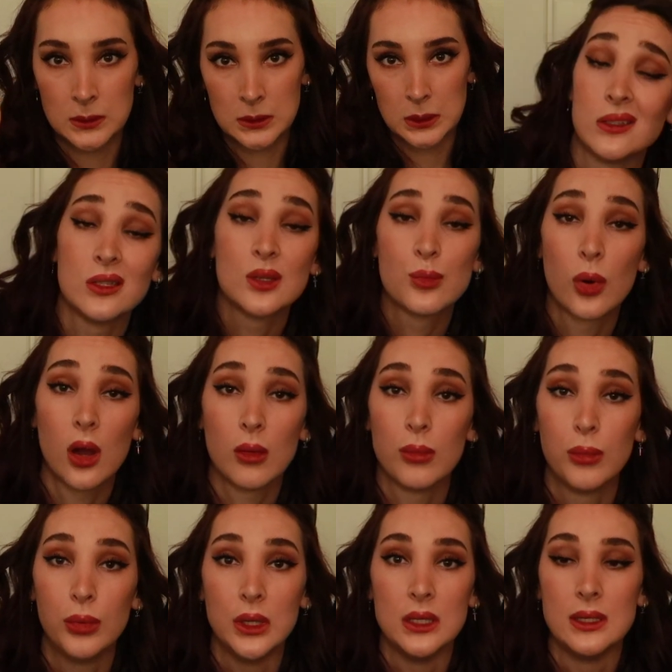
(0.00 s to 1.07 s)
This is
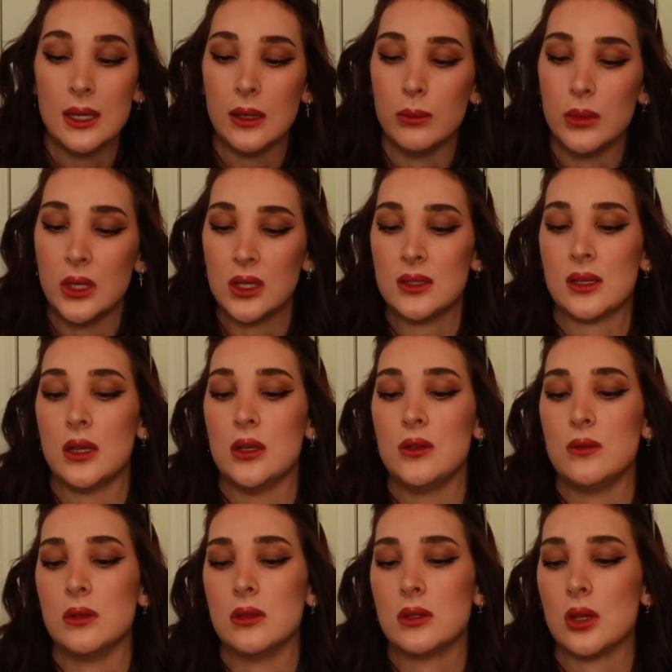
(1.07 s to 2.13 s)
probably dead because I
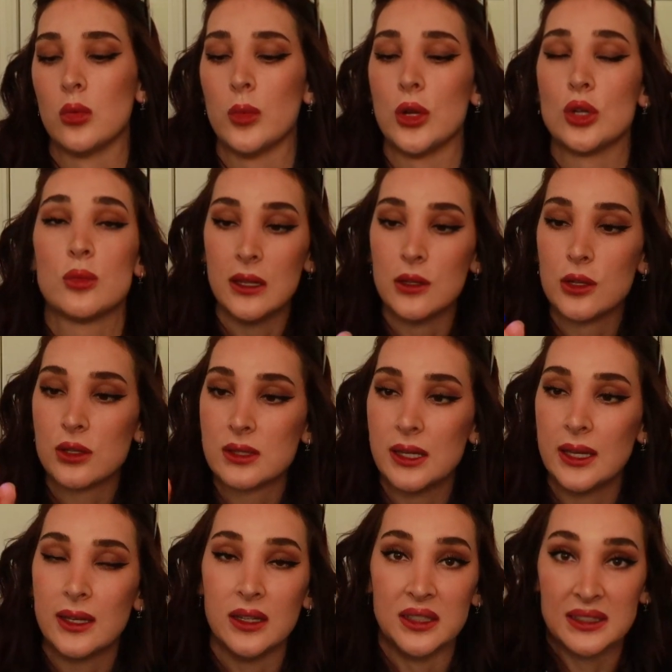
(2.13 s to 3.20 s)
use it so much. It looks
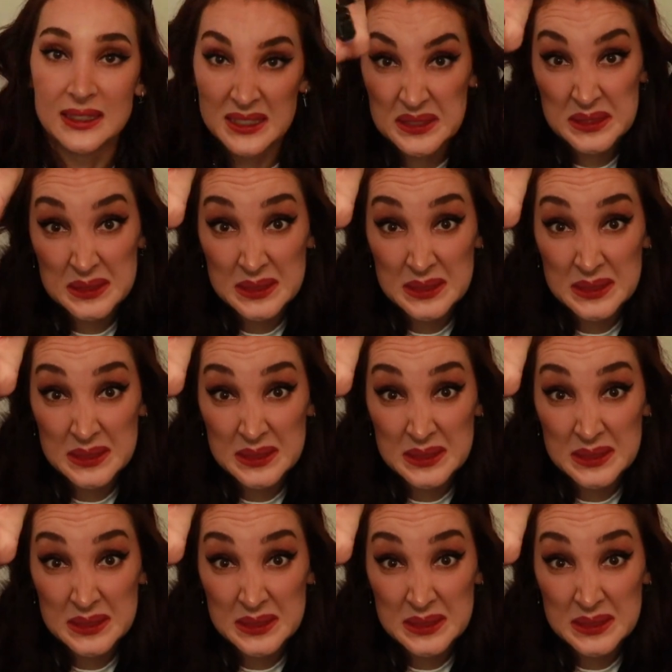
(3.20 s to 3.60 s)
like a